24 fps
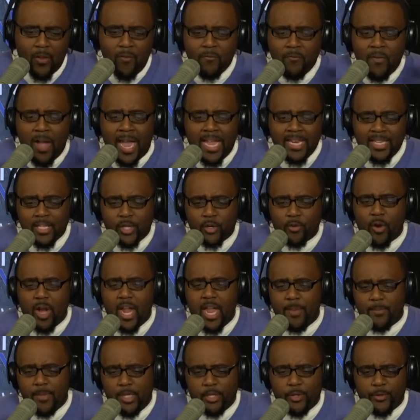Violent
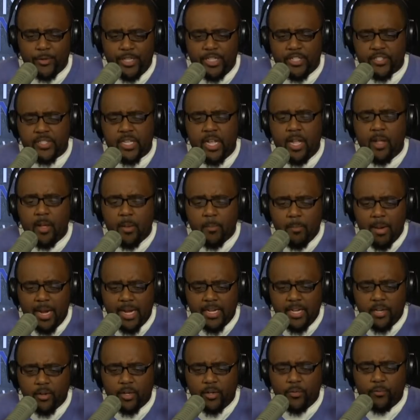crime increased by
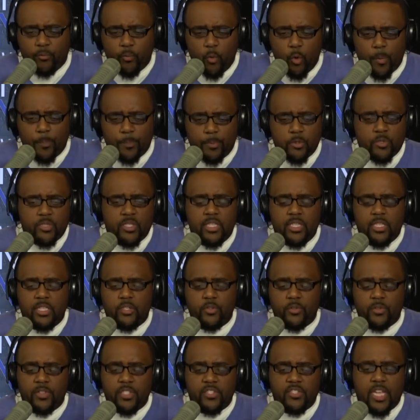nearly 4%
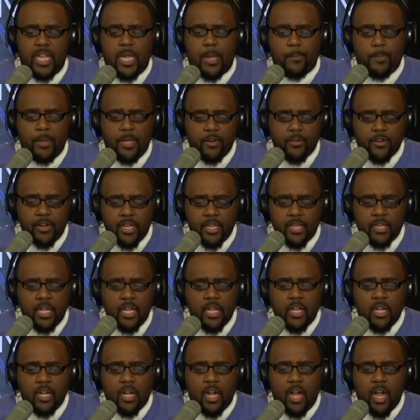during the same period.
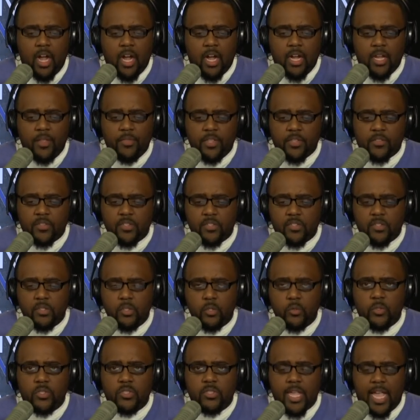Uh, and this is the
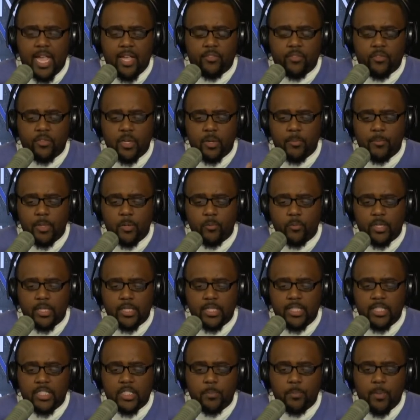new stats that have been
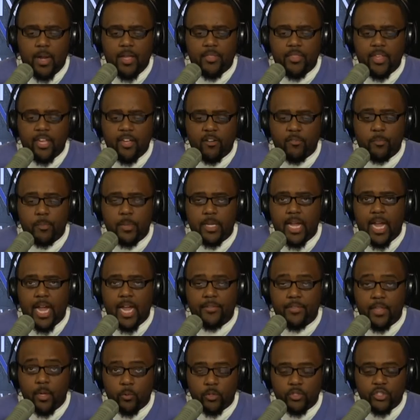released by the
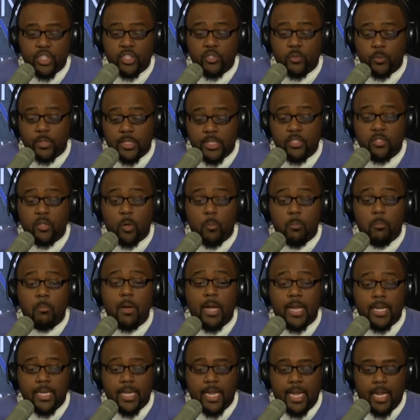FBI. They were just released on
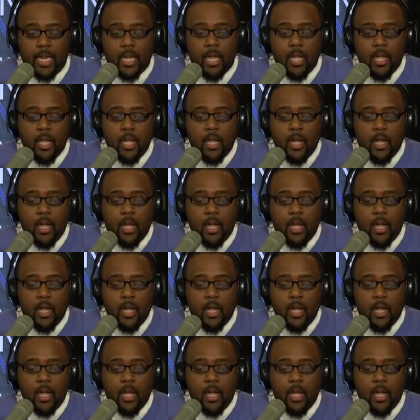Monday.